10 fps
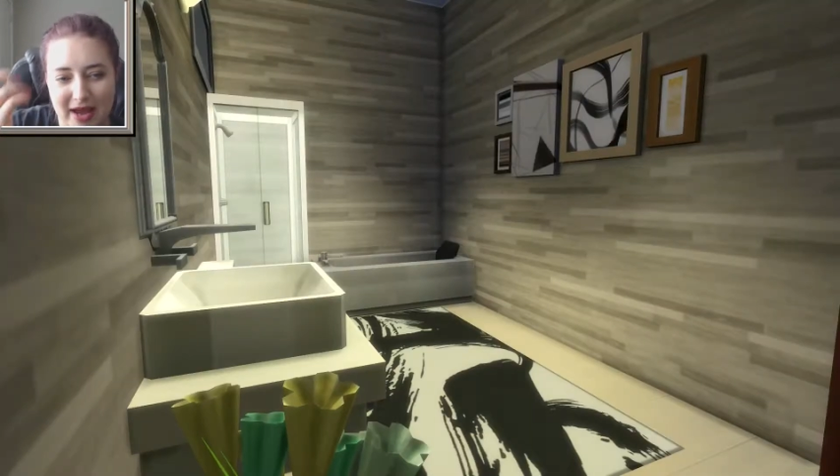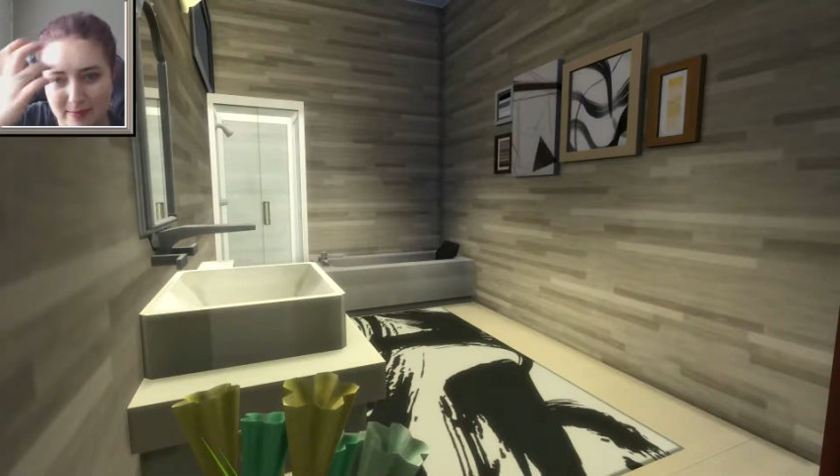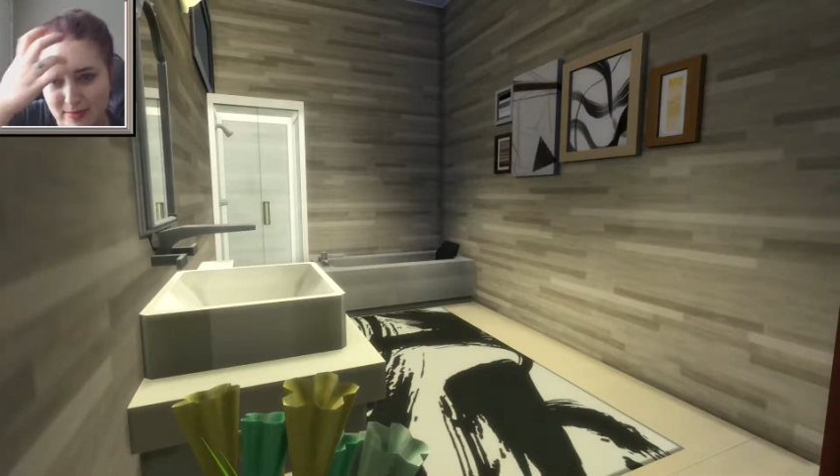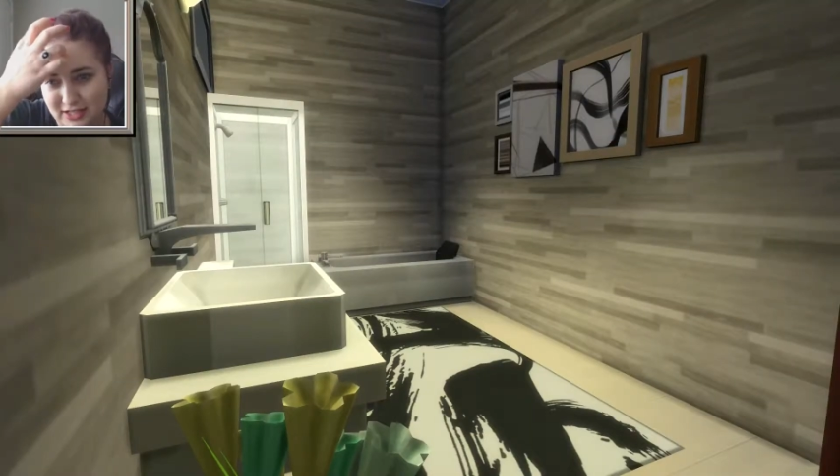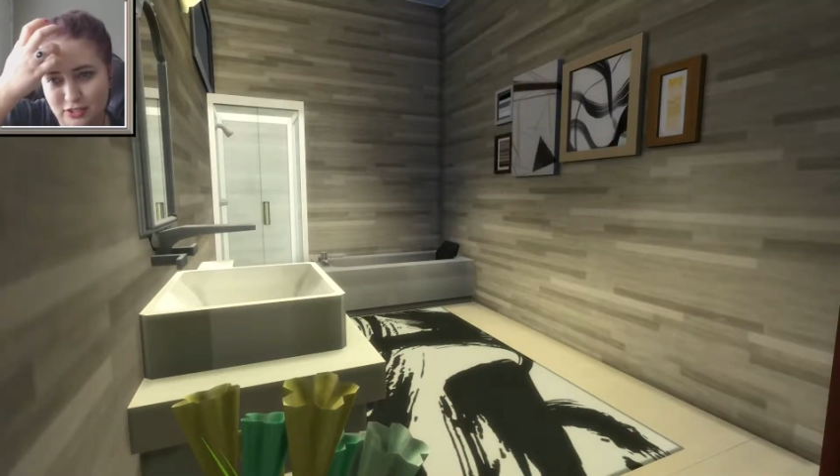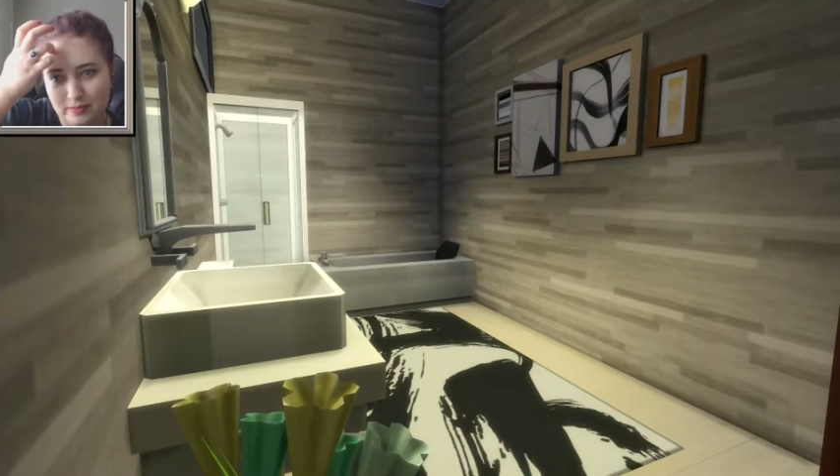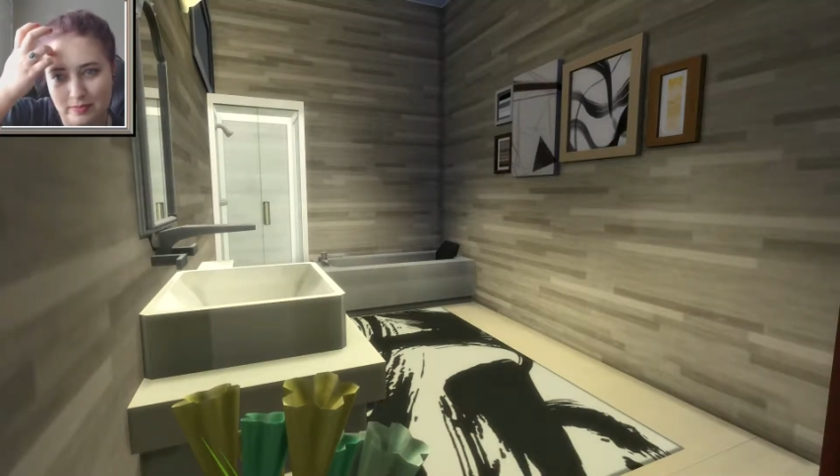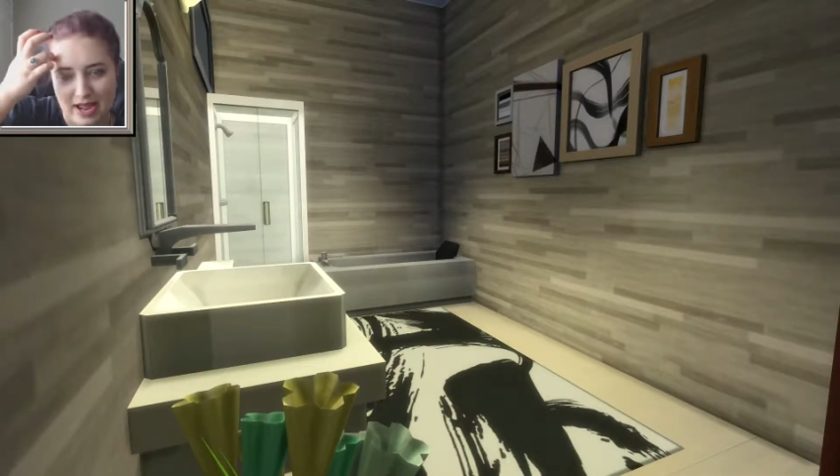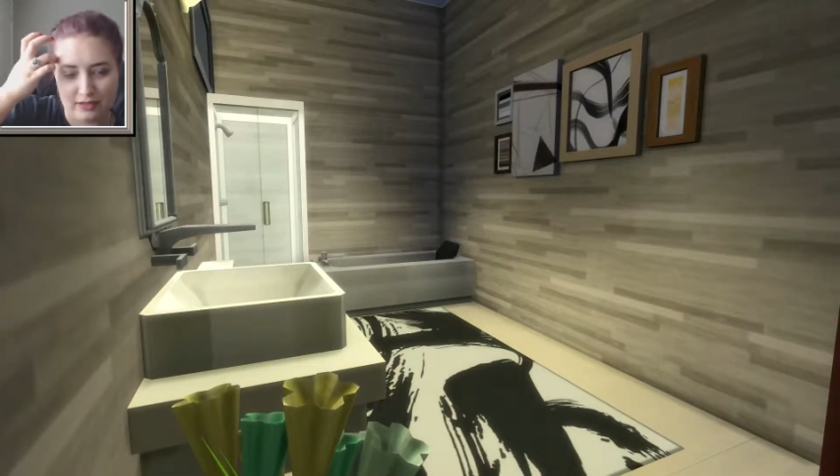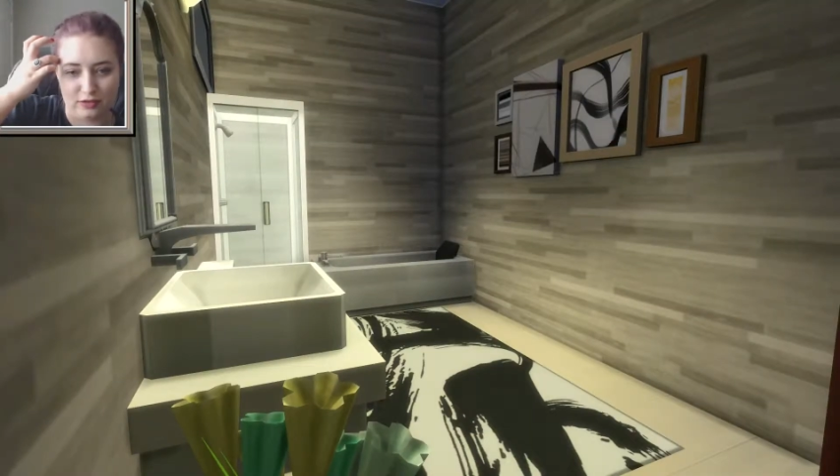master
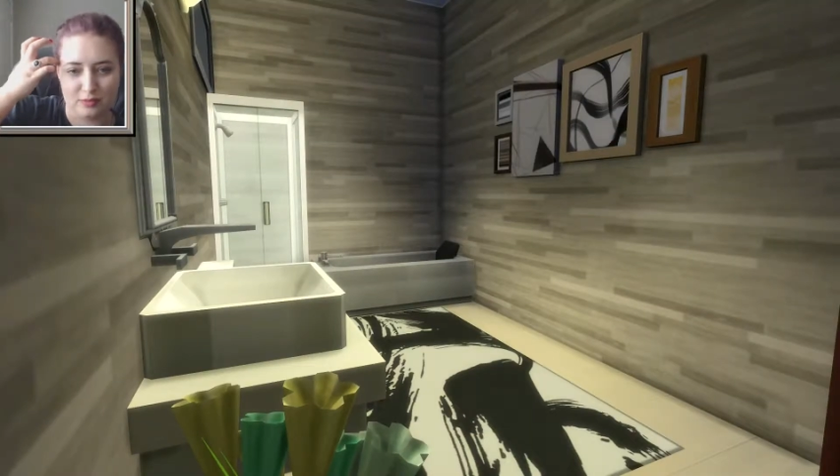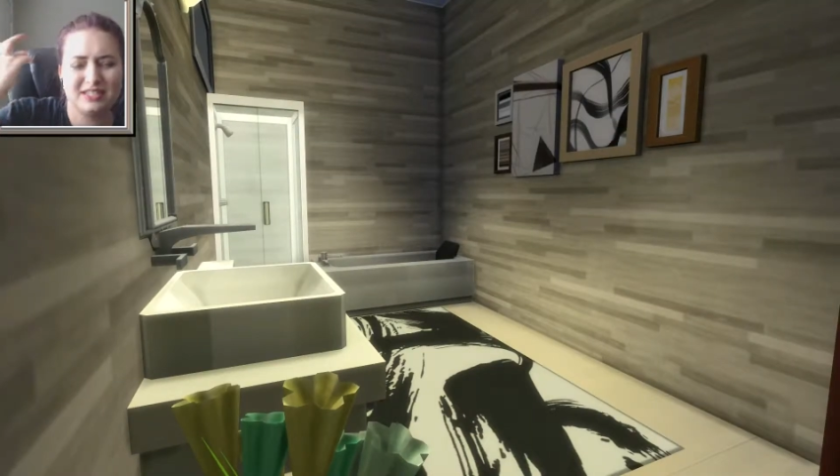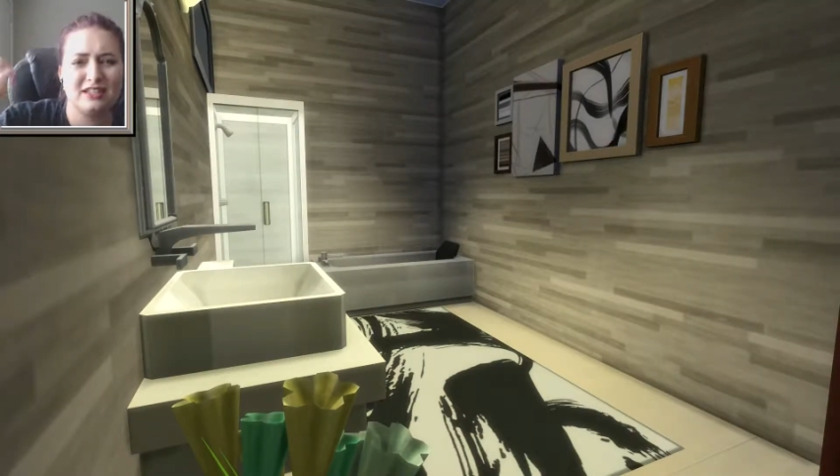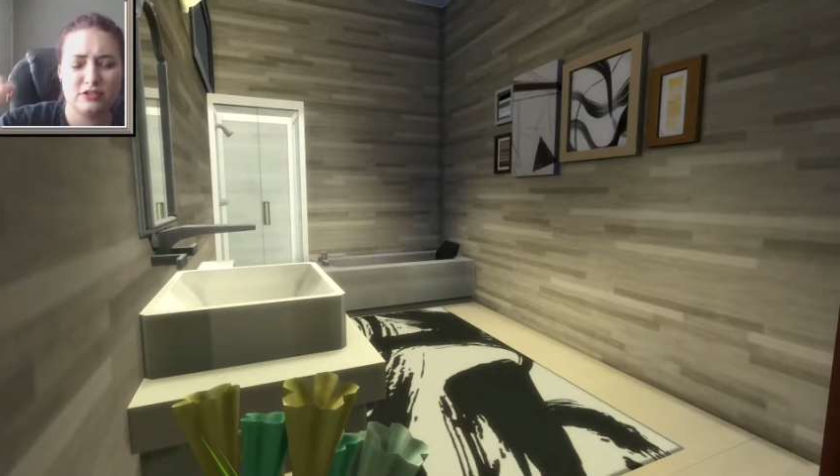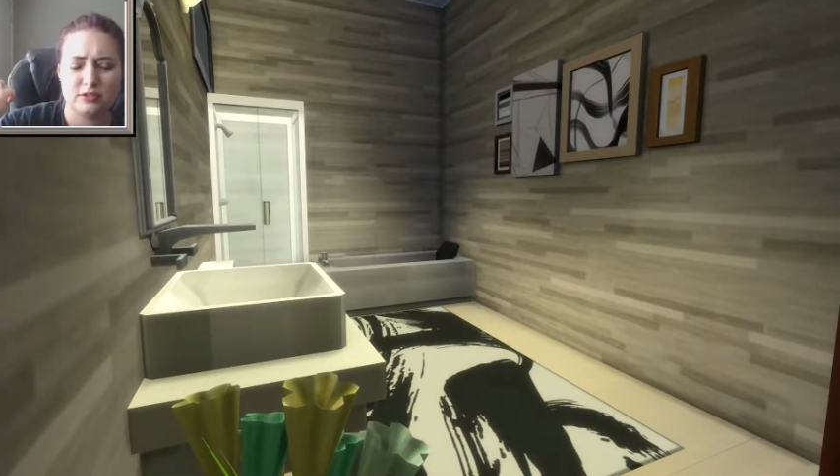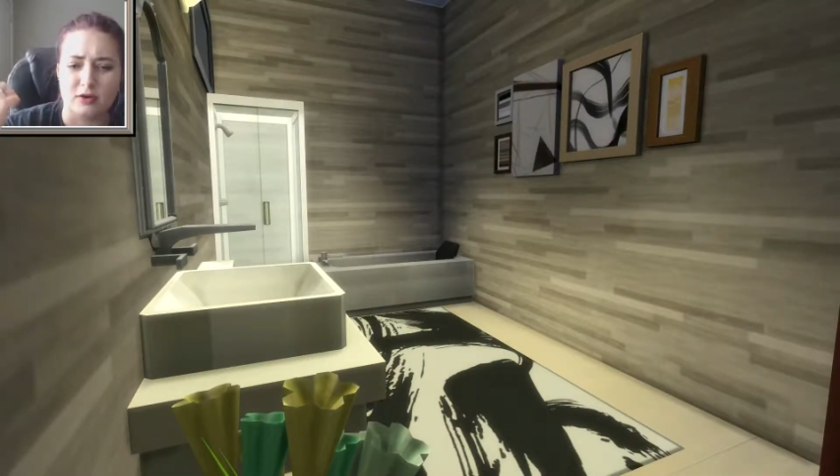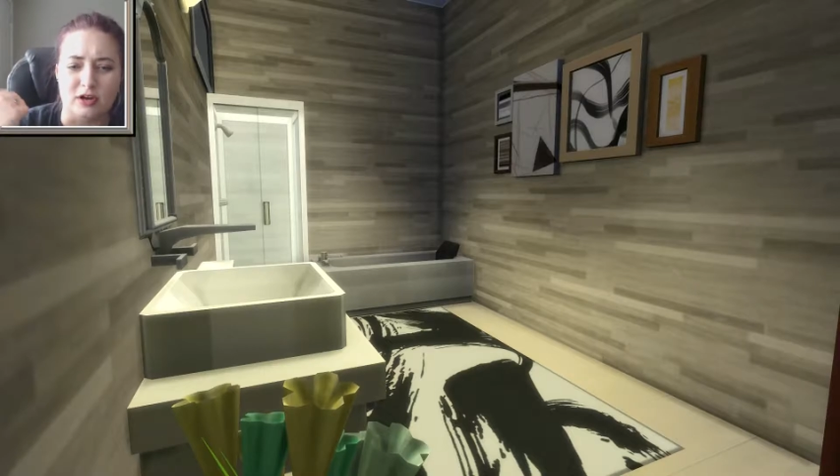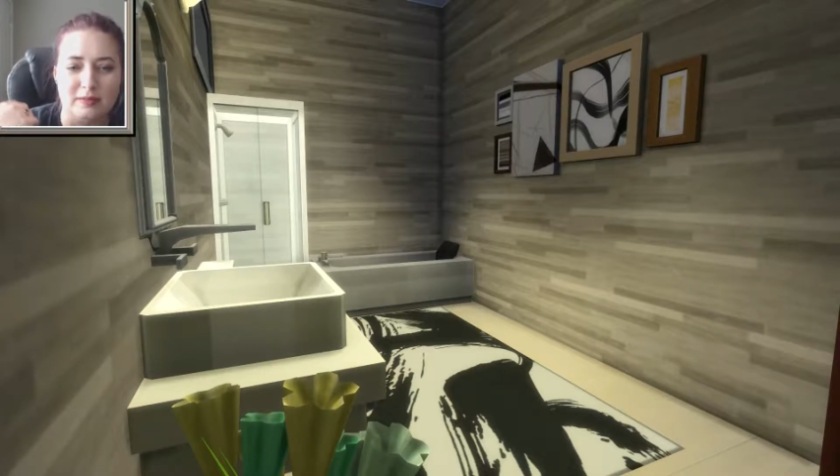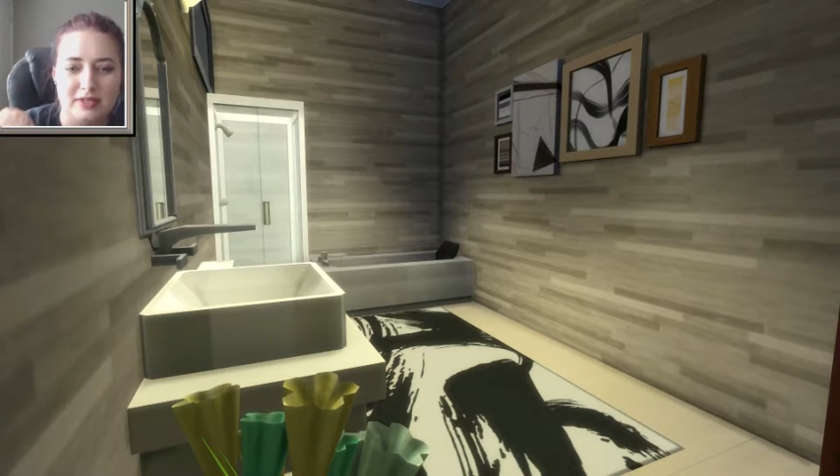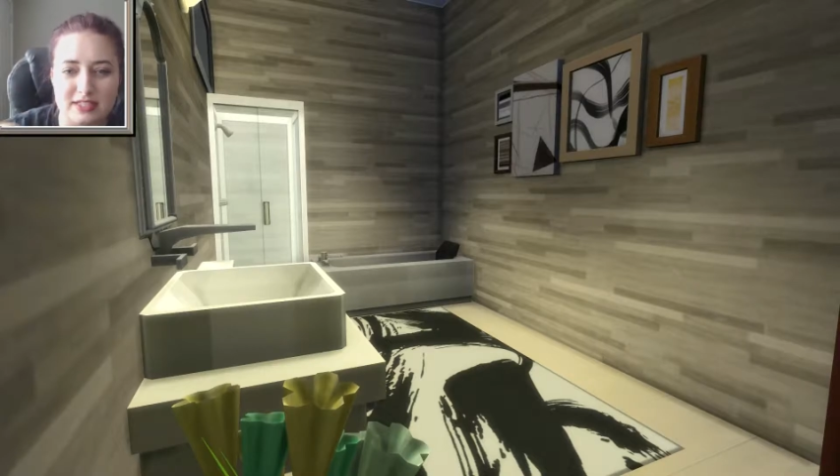bathroom. It's a little small, but it's